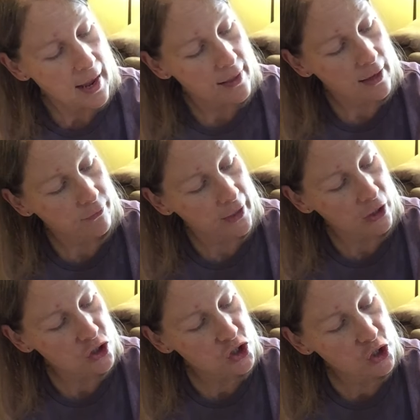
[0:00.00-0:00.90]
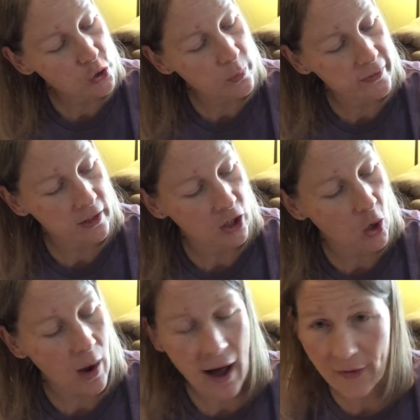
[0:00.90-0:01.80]
And then finger 2 is going to
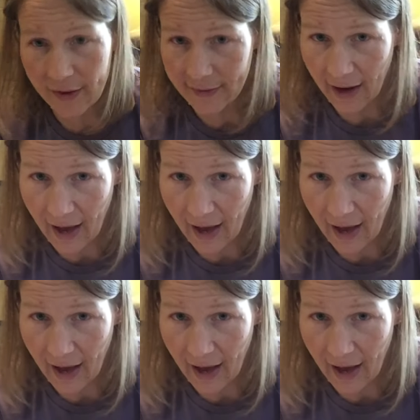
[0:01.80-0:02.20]
go on the